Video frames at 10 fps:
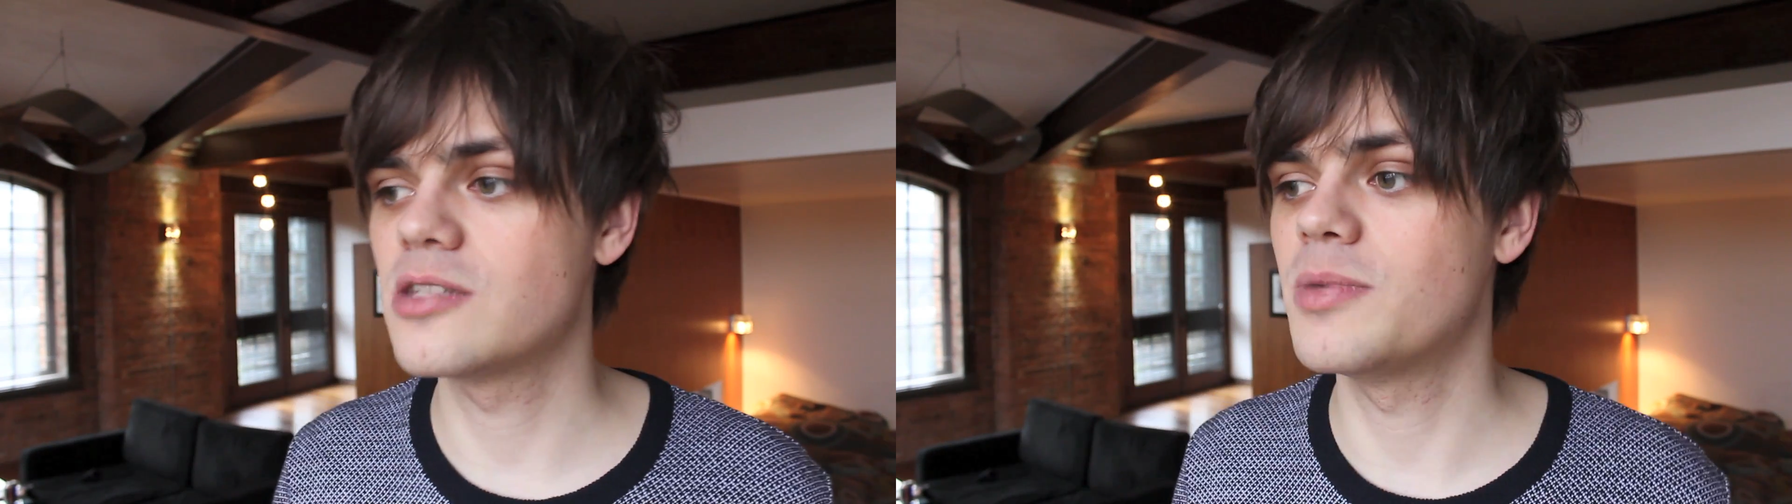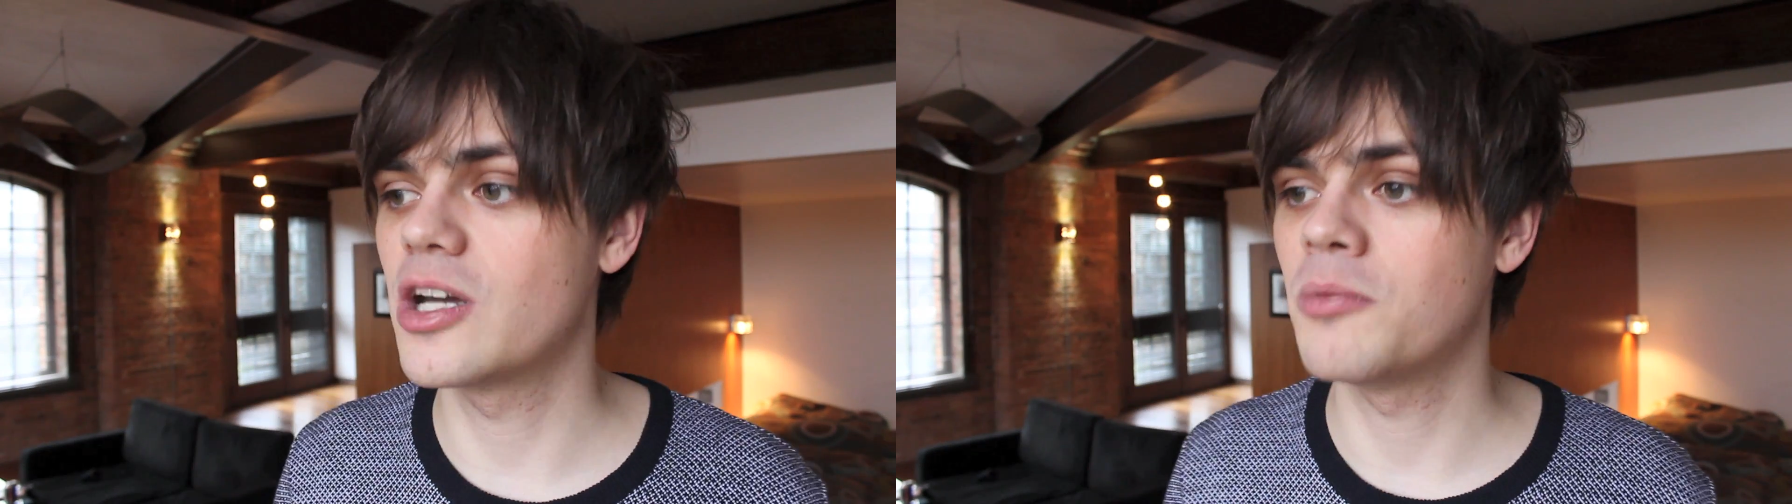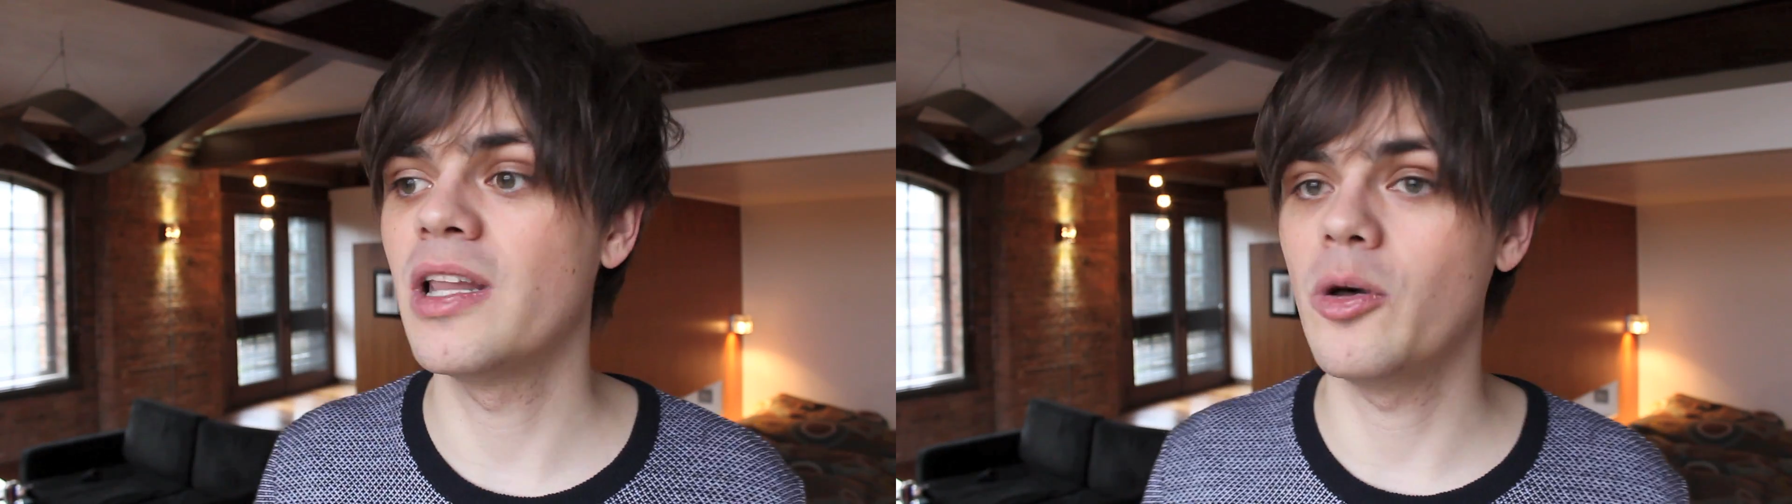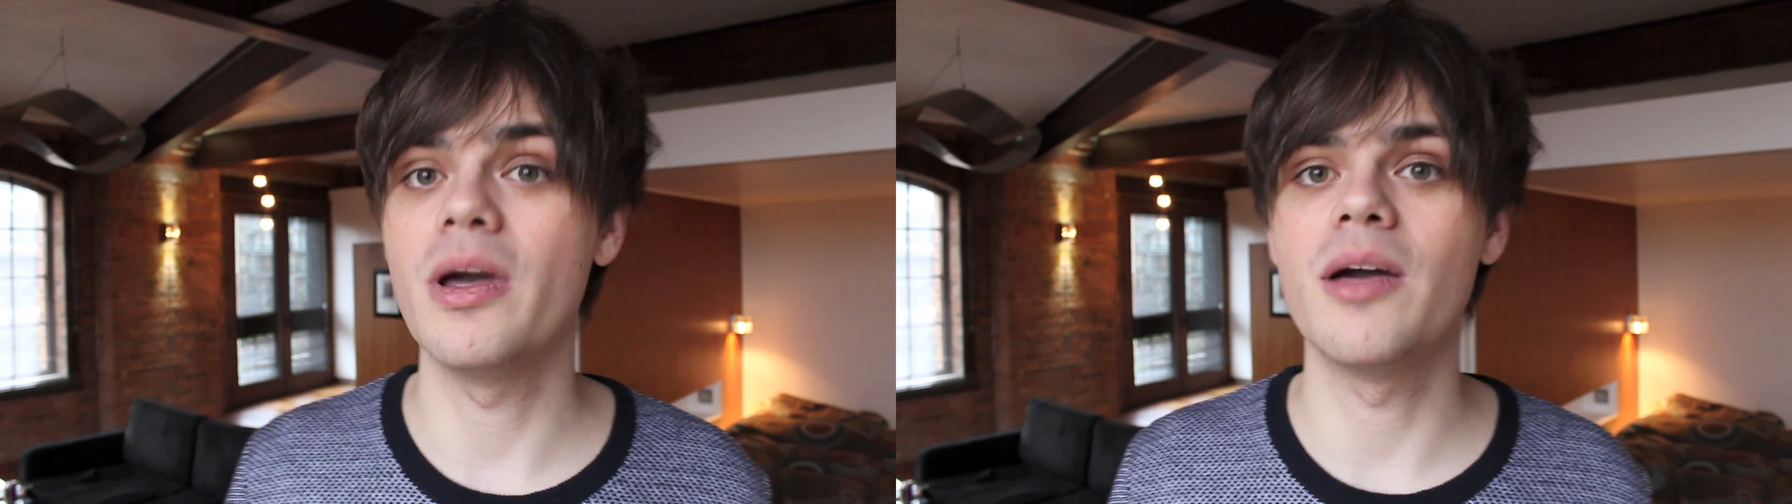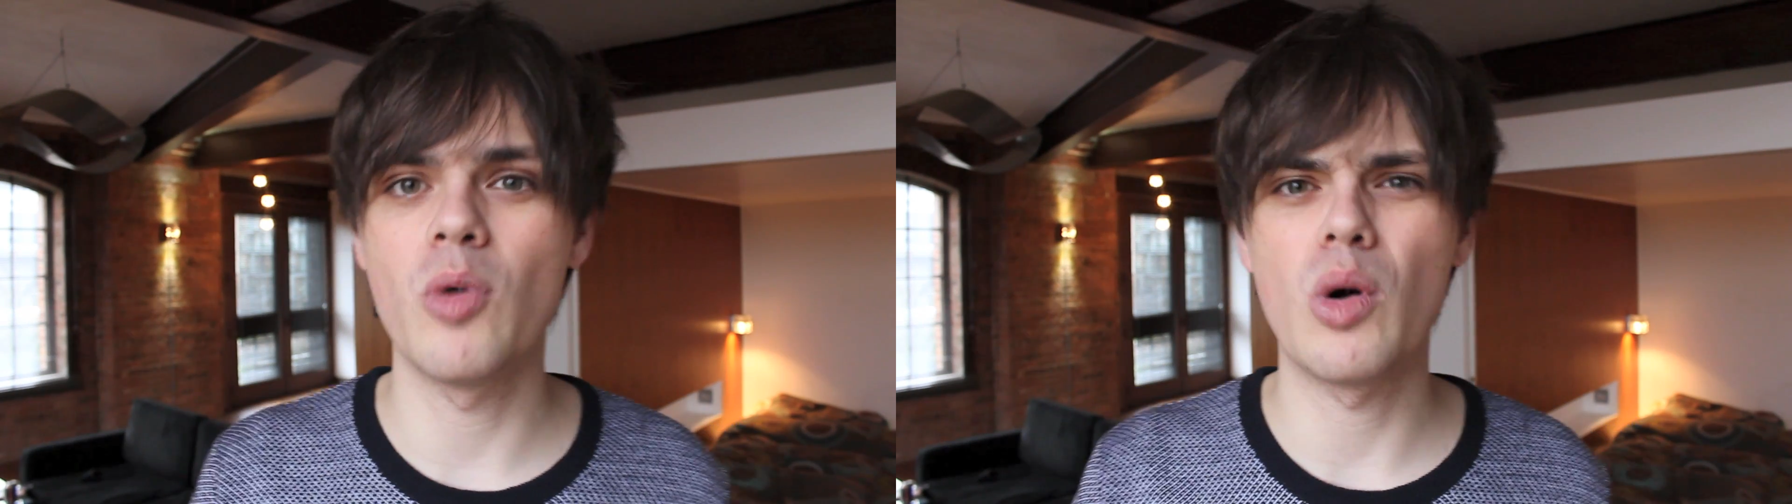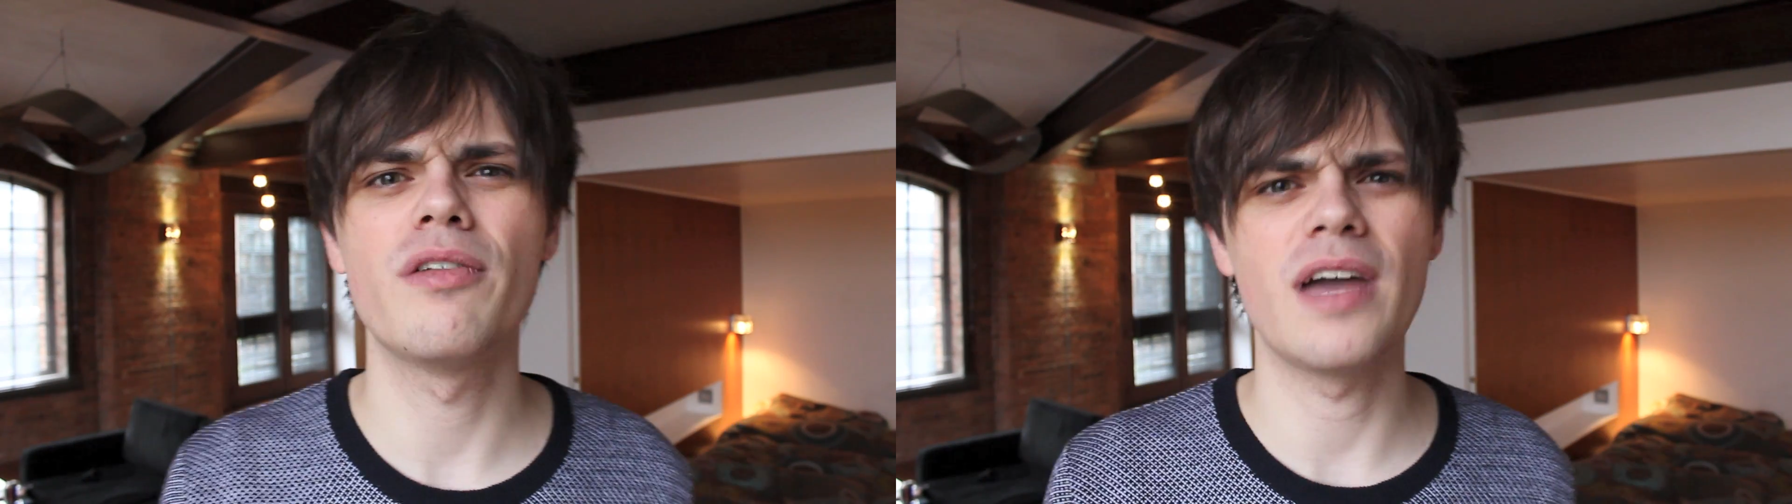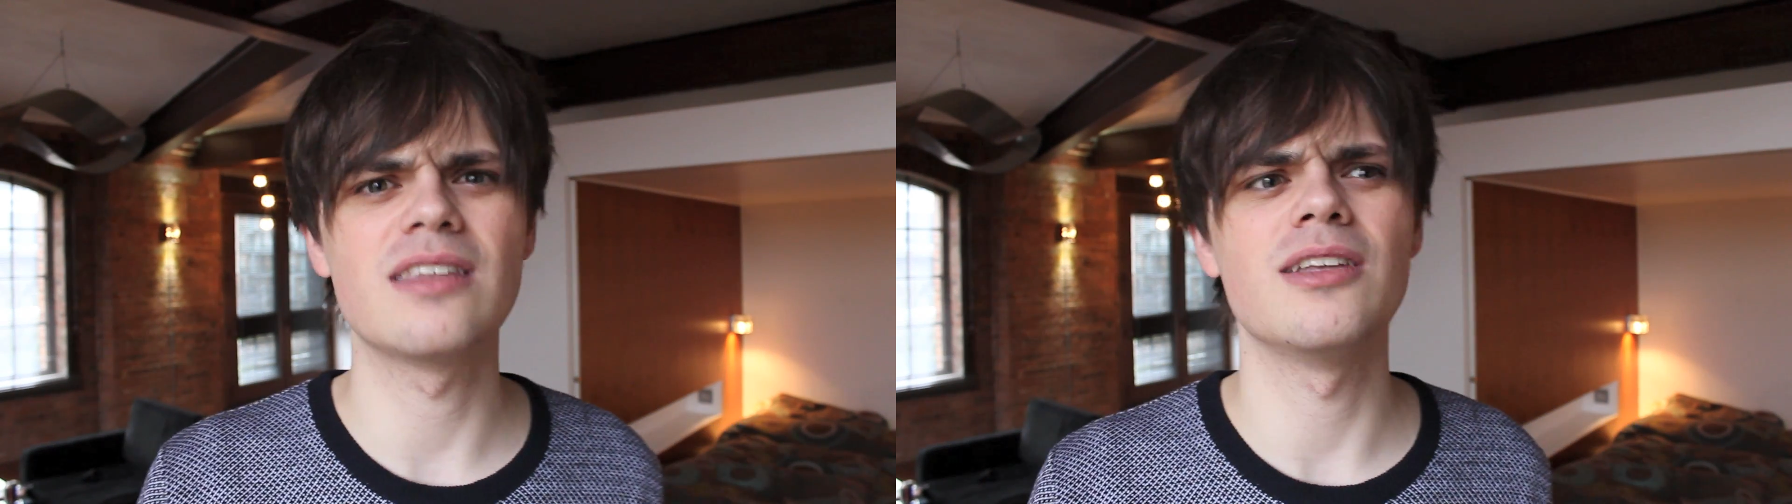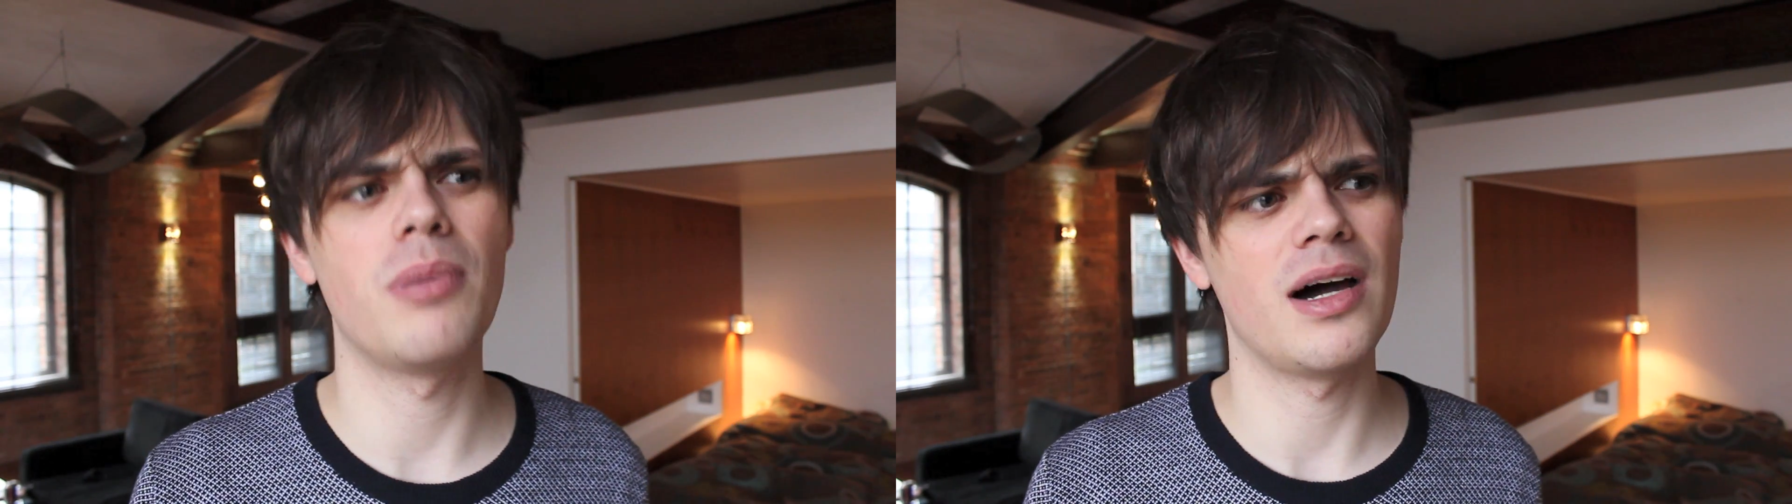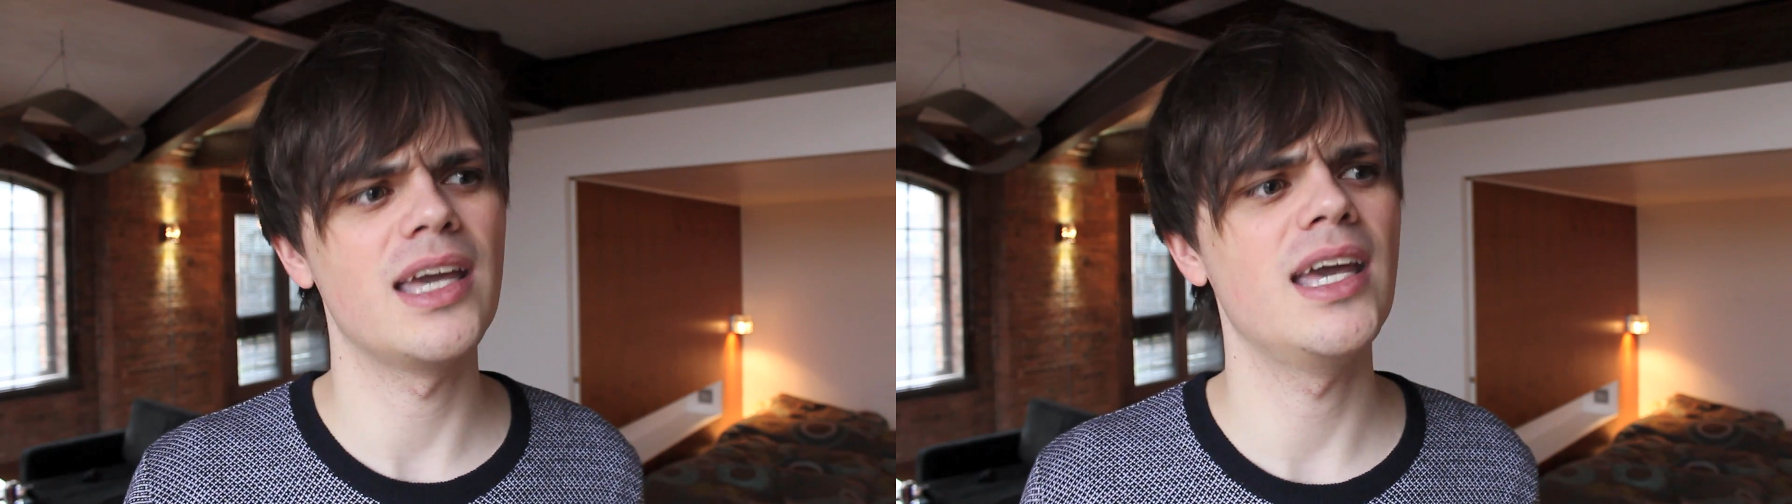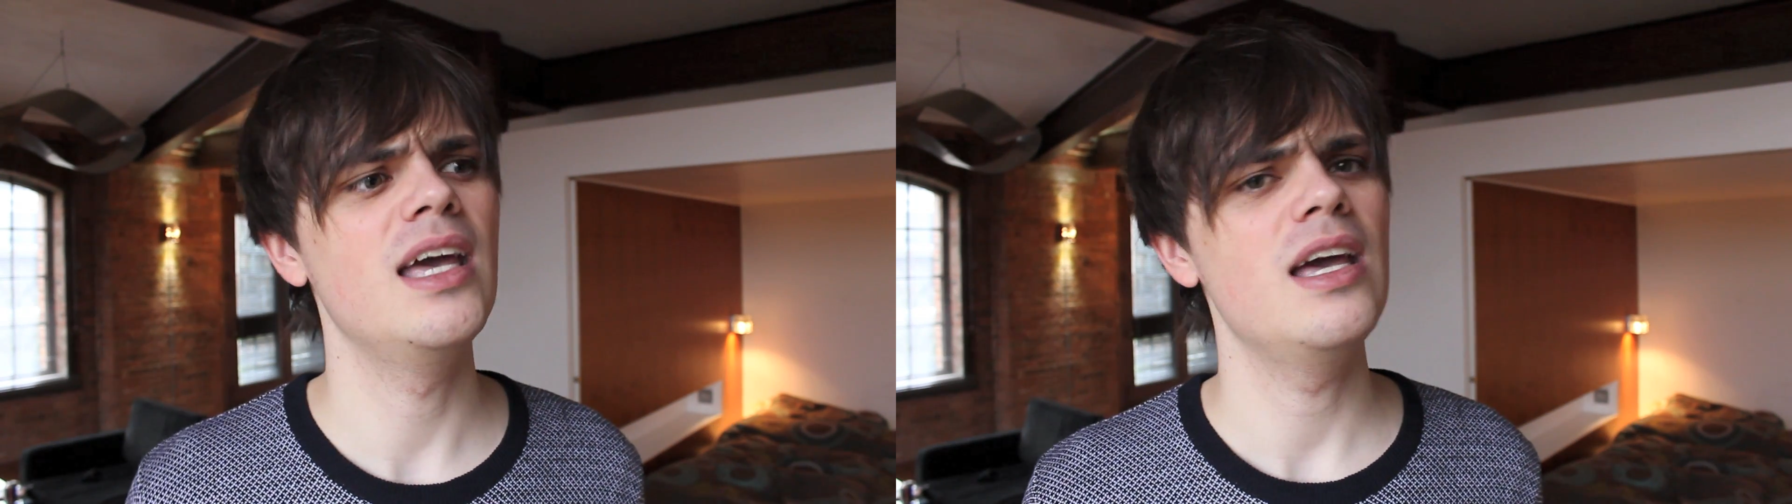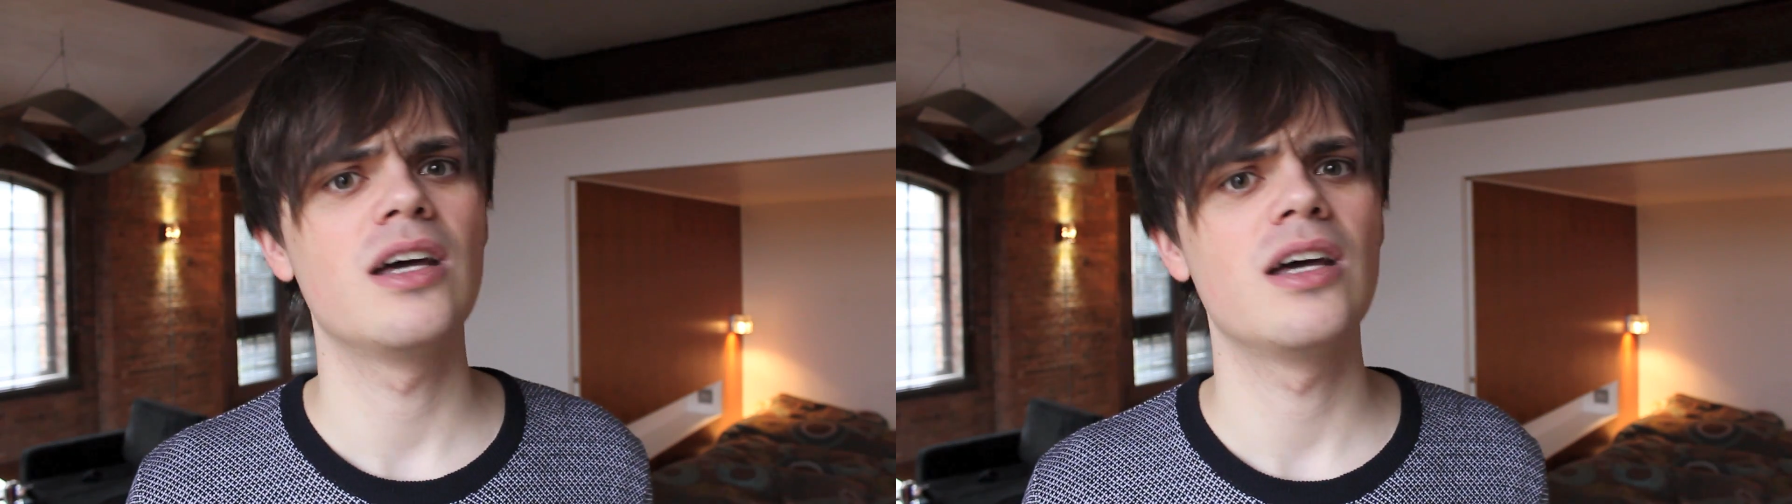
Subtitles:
to become a little bit more affected by